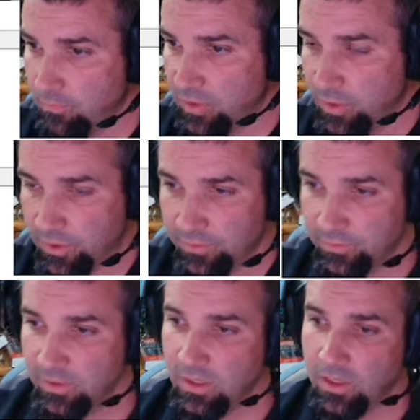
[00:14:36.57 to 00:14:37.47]
There it is.
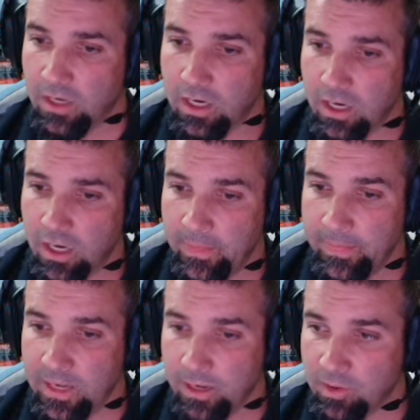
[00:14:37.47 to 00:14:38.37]
And
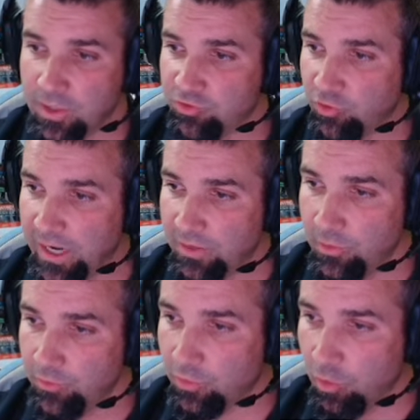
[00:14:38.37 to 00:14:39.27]
then I'm going to drag
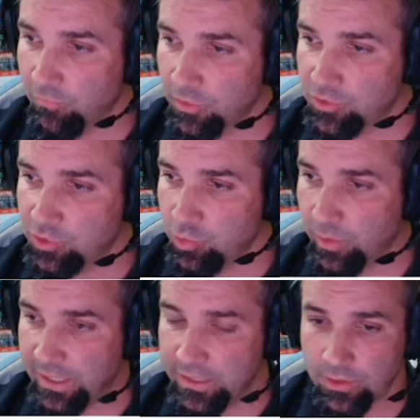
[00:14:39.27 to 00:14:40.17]
those over to
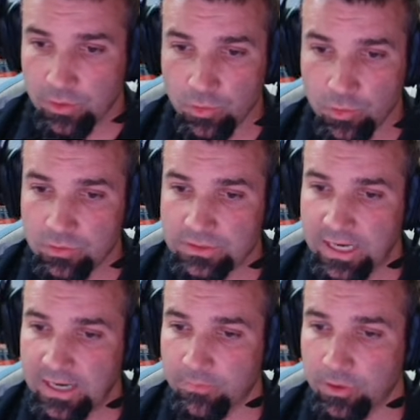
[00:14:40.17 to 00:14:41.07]
a new
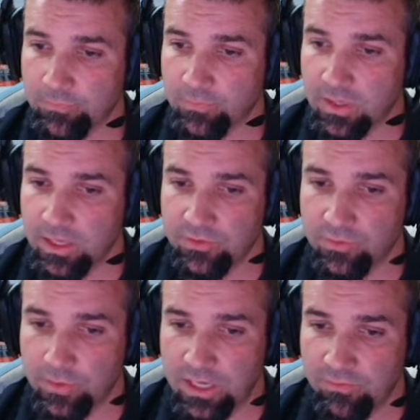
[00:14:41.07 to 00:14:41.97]
timer. Okay,
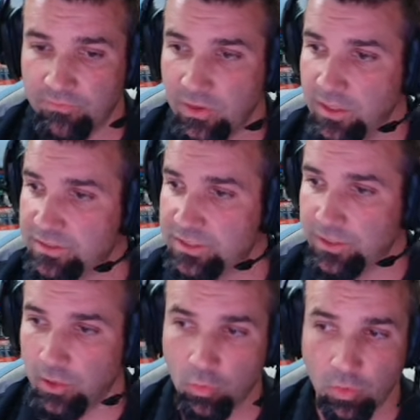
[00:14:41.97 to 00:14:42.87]
so I have
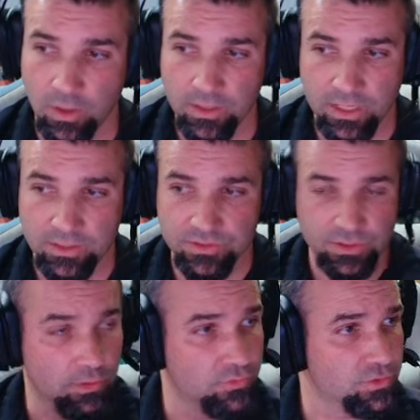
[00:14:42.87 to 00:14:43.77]
TO1 and
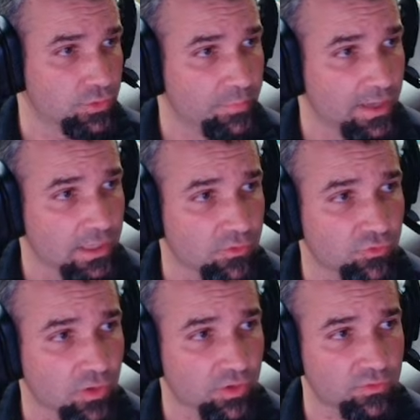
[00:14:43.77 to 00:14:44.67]
TO2 make
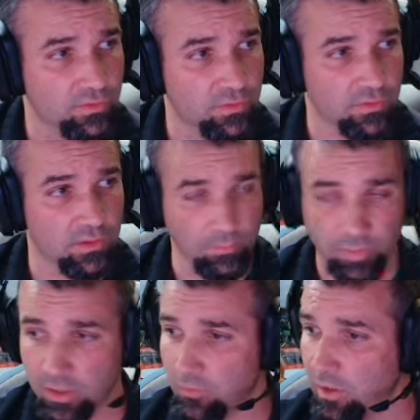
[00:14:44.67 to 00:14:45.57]
instructions in
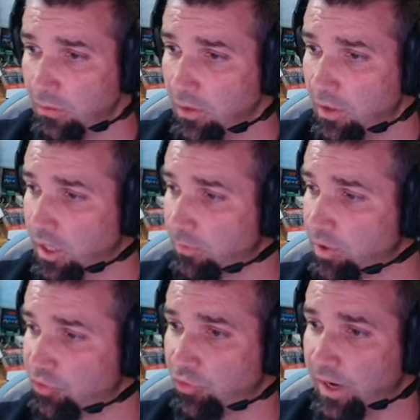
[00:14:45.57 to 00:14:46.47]
parallel. I'm going
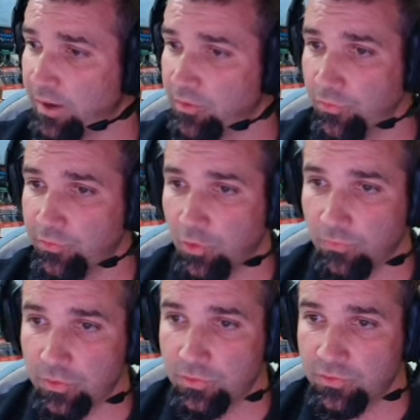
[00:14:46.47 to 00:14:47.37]
to drag those
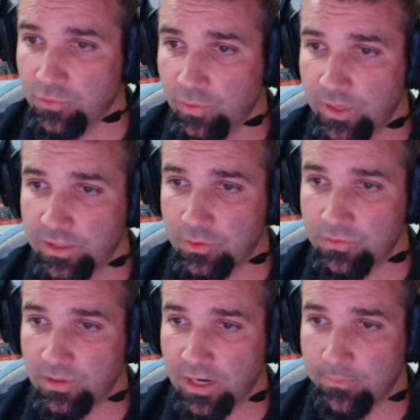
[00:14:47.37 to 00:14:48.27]
over to a new
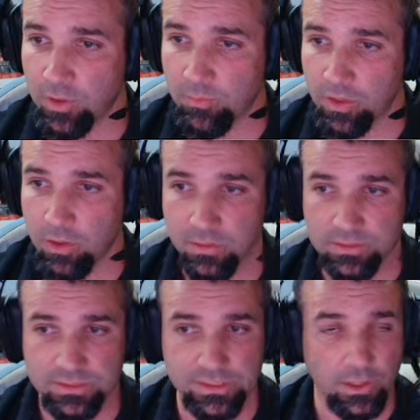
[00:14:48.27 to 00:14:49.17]
timer. I'm going to call
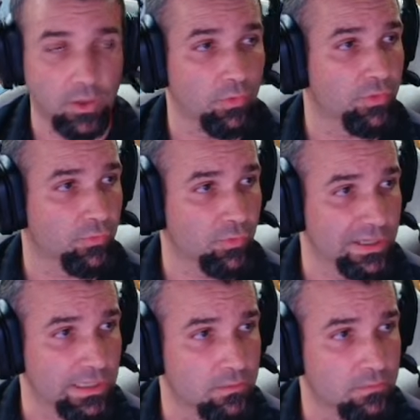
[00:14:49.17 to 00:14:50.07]
it TO3.